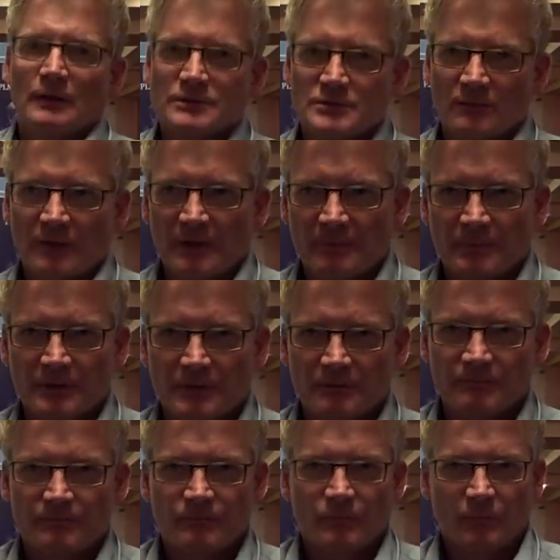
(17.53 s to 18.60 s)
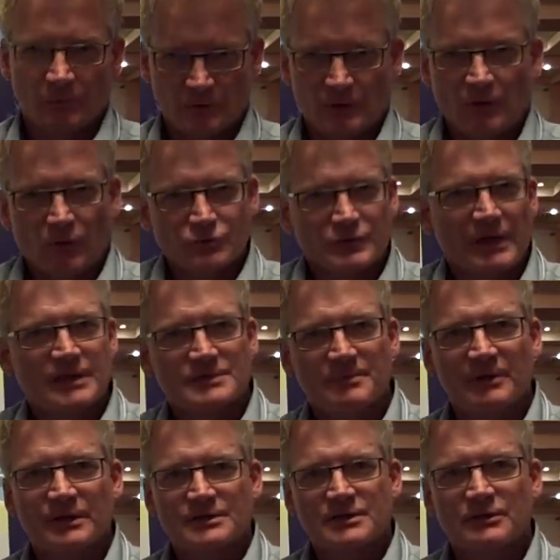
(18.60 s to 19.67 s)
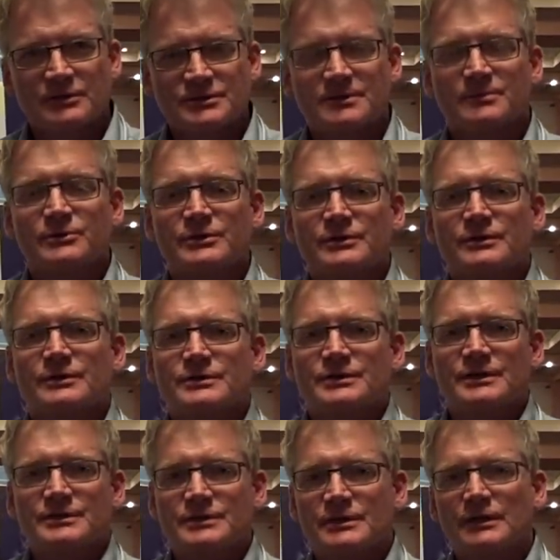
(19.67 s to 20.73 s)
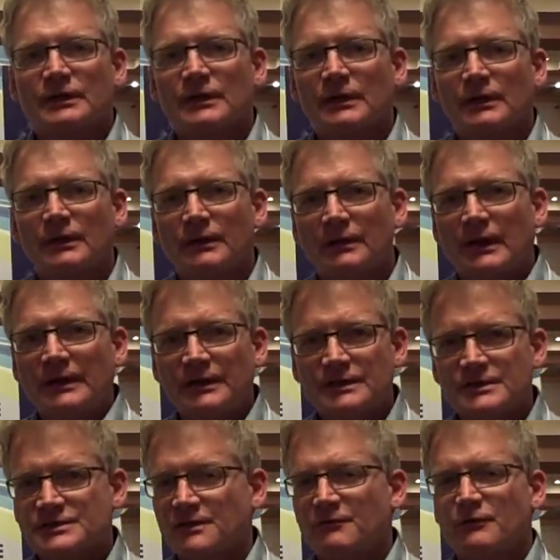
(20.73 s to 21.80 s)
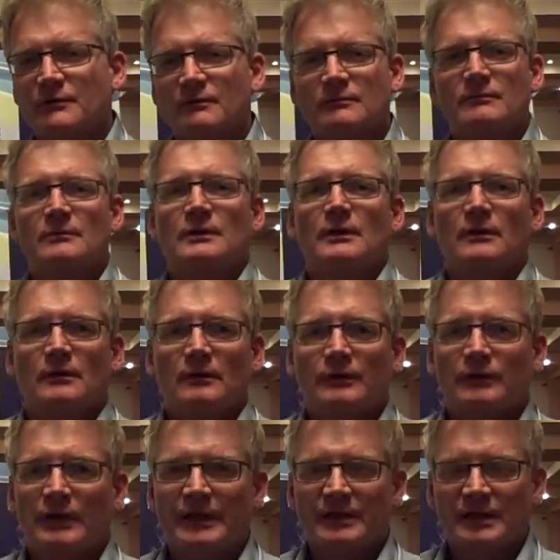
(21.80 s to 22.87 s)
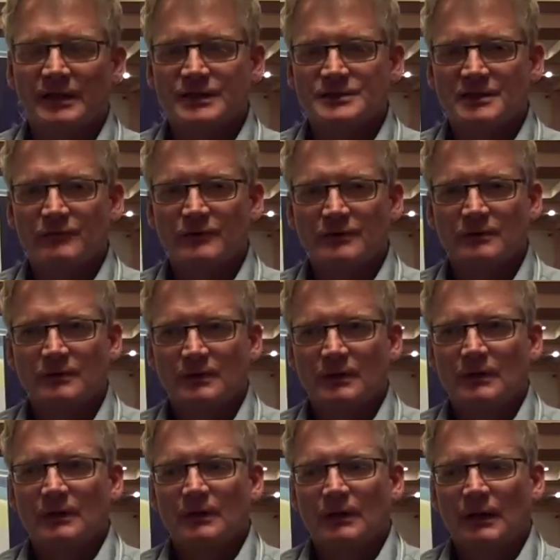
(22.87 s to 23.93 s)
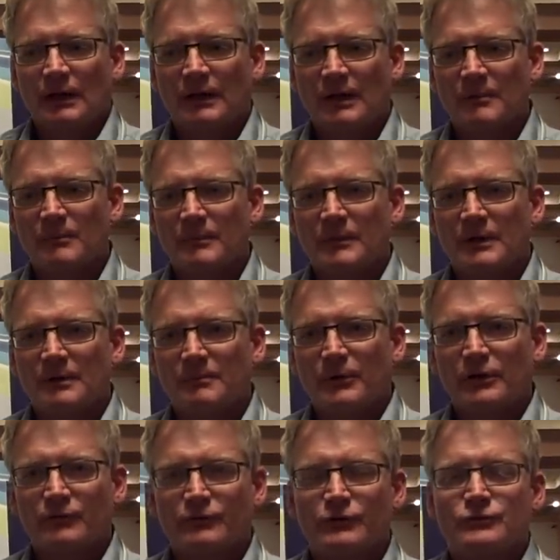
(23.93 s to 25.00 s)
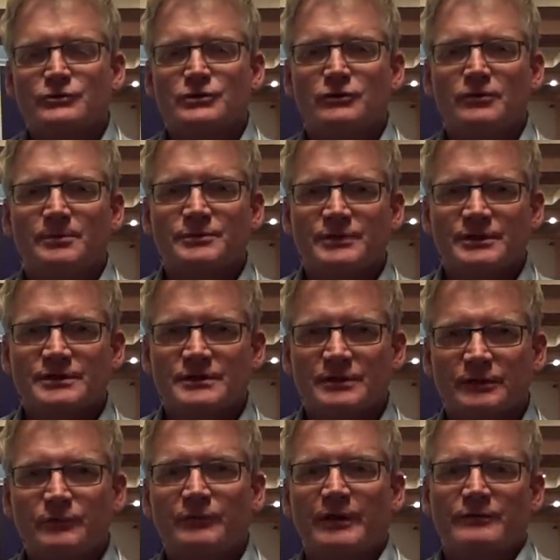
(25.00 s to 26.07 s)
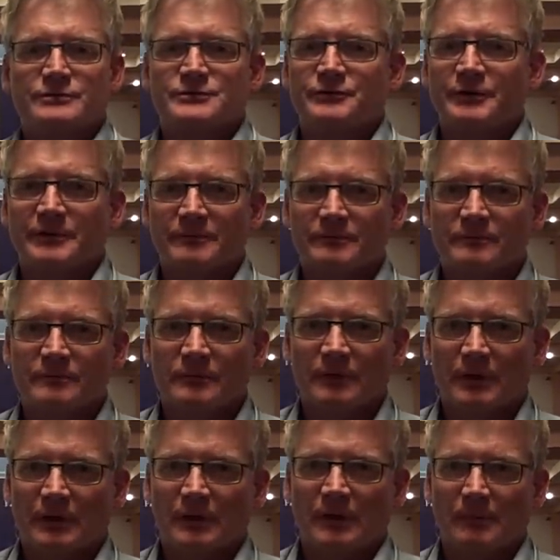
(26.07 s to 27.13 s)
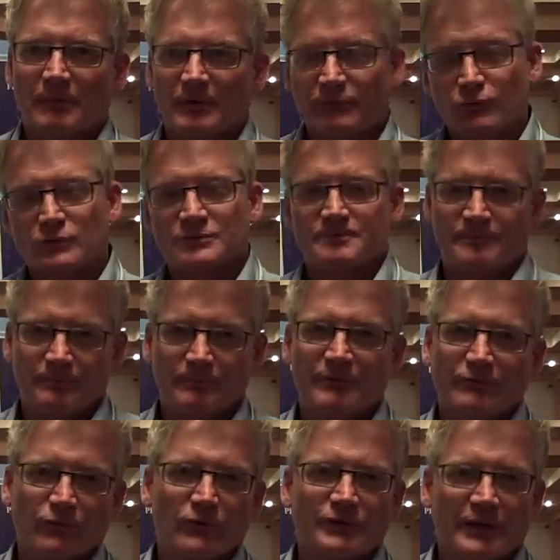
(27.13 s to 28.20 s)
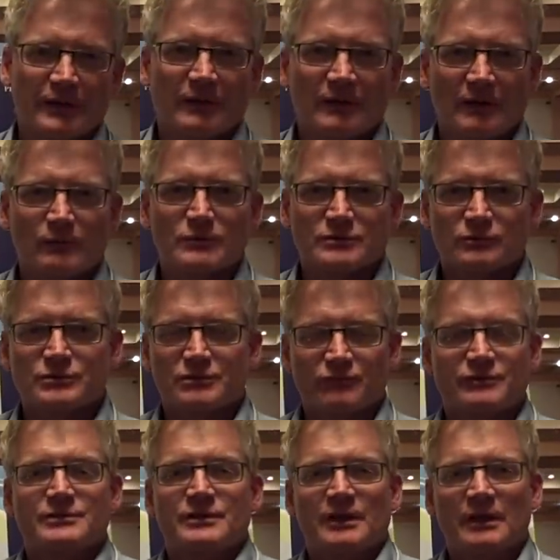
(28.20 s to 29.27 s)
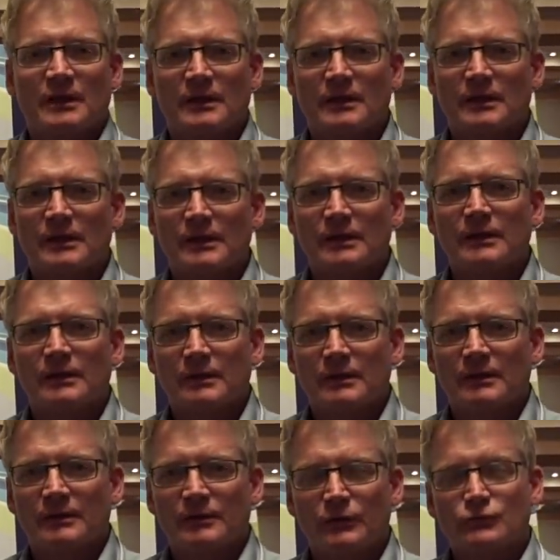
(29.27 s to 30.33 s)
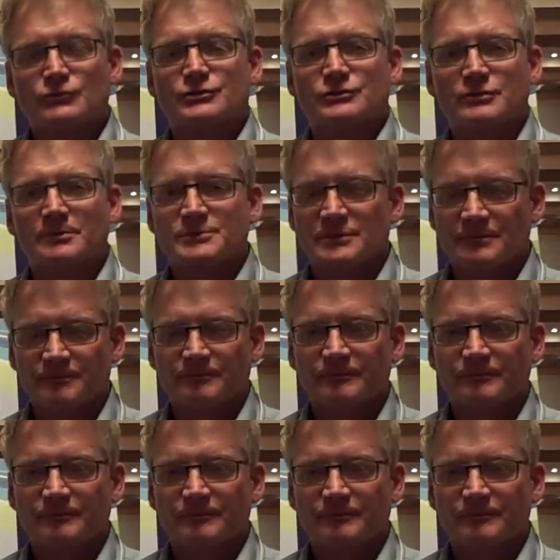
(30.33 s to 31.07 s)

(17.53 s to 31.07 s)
So I'm, uh, ASML is a customer since uh, 97, late 97, and I'm uh, part of the user group since uh, 2003. Uh, but of course, before that, I was also visiting uh, the user groups.